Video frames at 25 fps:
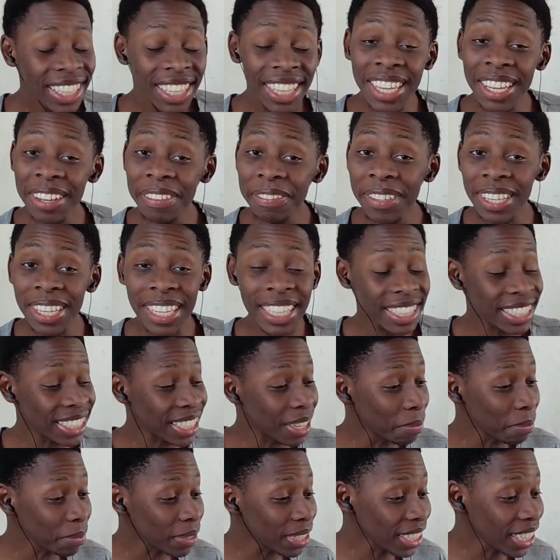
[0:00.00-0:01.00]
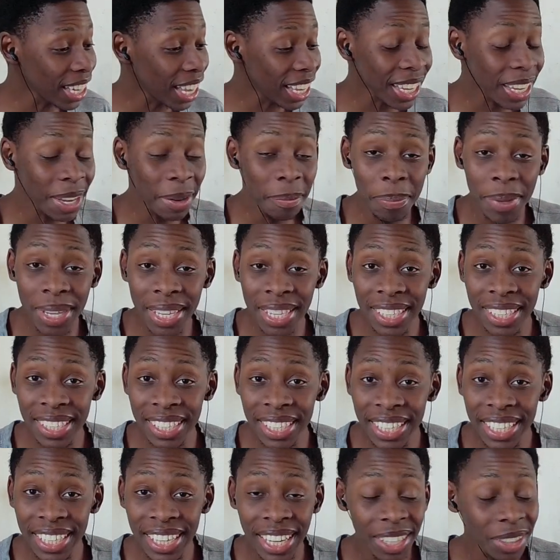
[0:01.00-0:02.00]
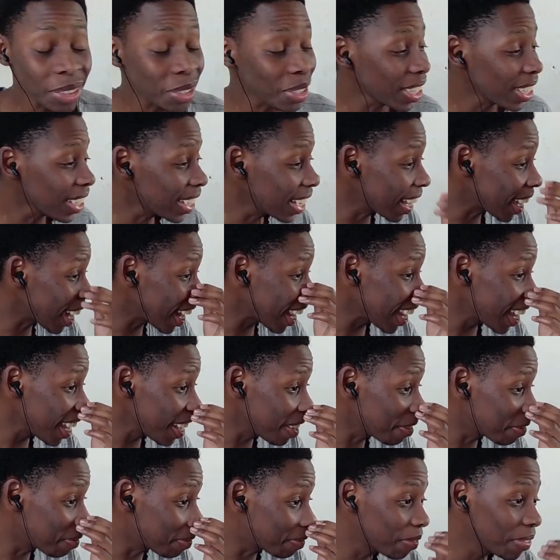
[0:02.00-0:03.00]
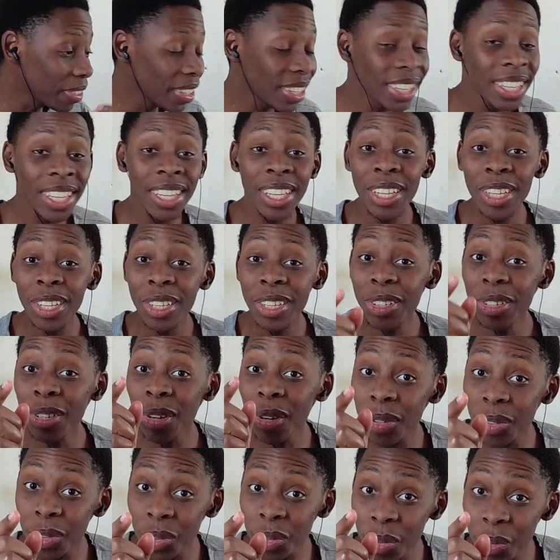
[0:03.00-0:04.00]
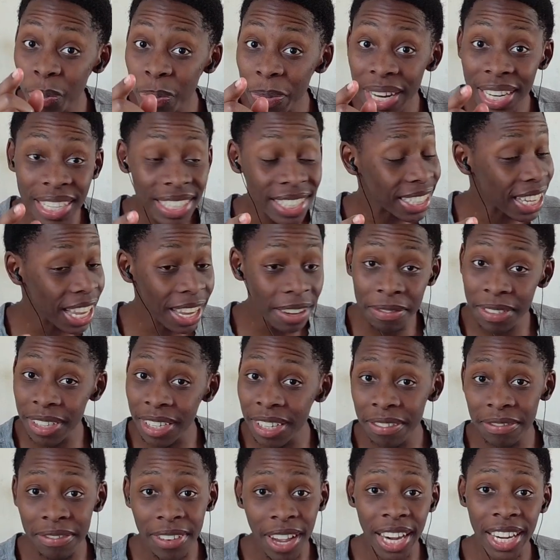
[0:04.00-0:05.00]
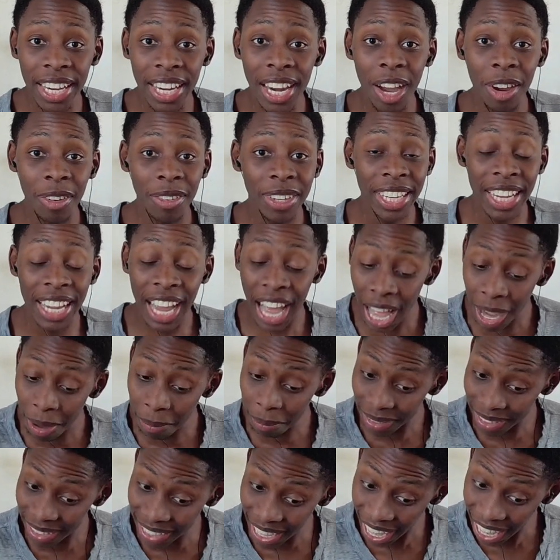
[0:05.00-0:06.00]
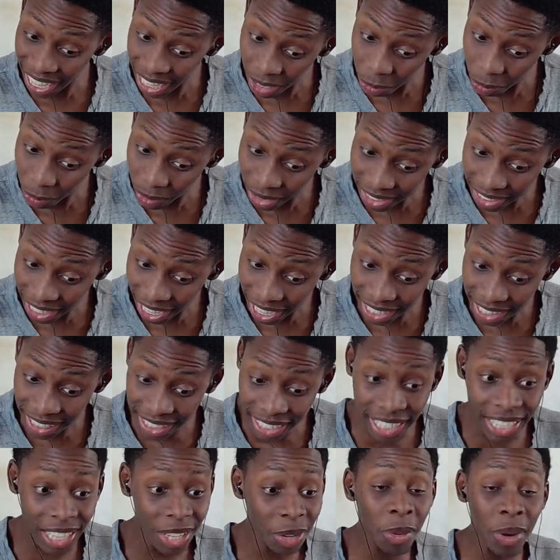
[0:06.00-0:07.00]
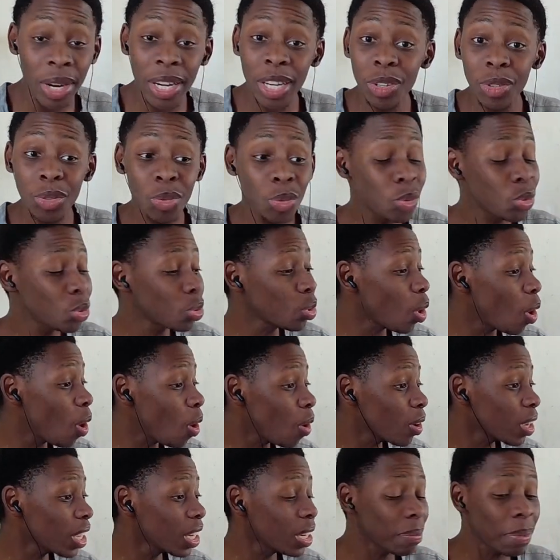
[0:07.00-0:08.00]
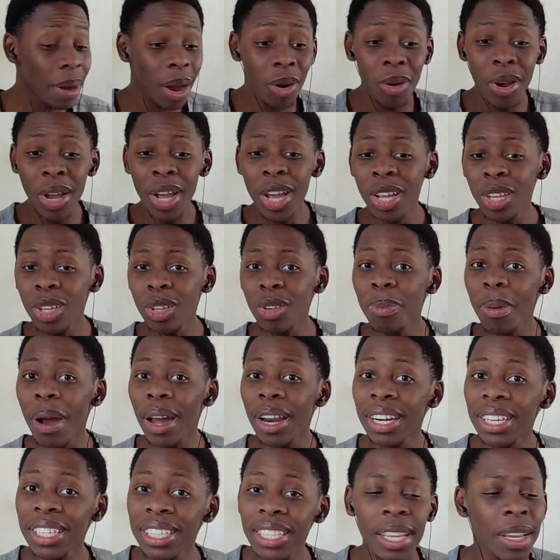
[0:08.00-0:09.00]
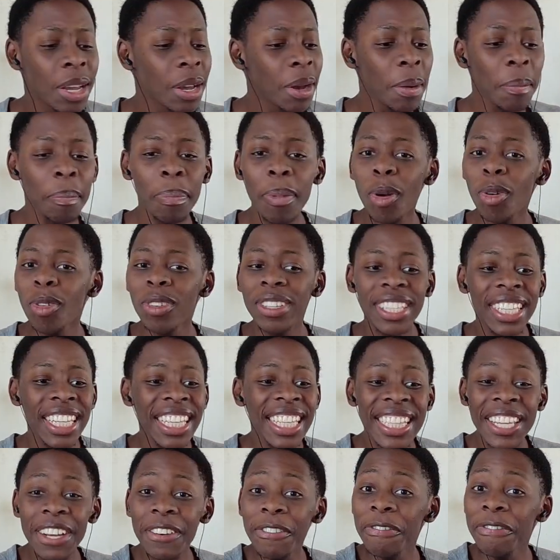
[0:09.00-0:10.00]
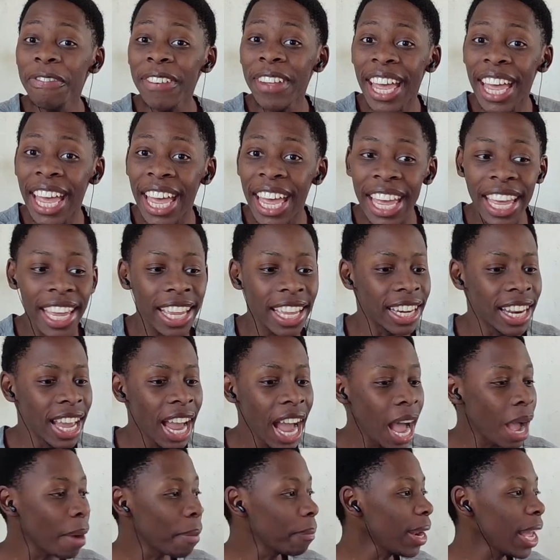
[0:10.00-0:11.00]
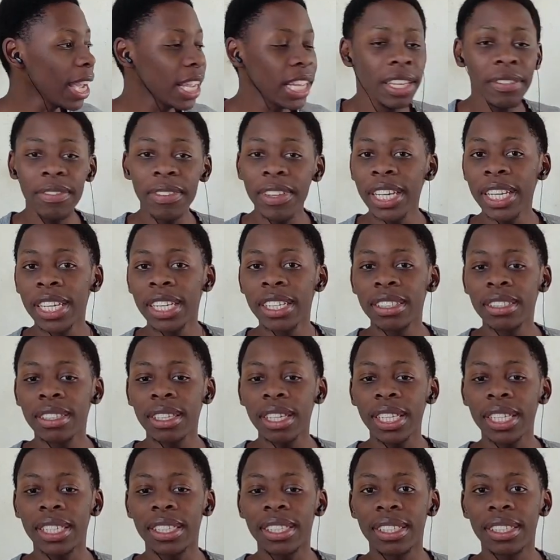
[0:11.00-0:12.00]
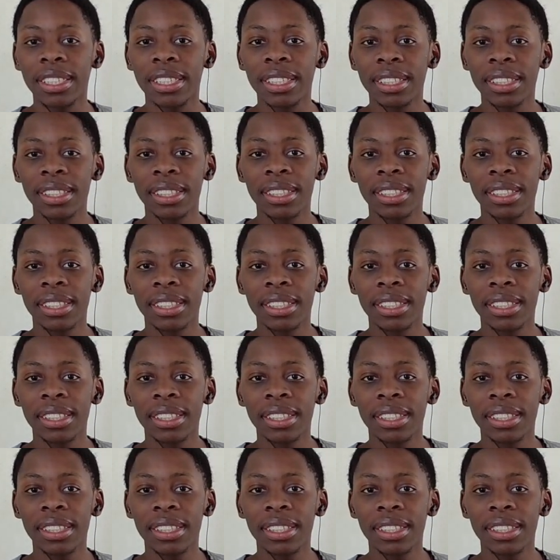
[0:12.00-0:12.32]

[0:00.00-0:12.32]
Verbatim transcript: If there's something like a big secret that I have, your stupid is not finna find out, nigga. I'm dying with that thing. What are you talking about? You about it, bro? She's a fed. I'm not even in the streets.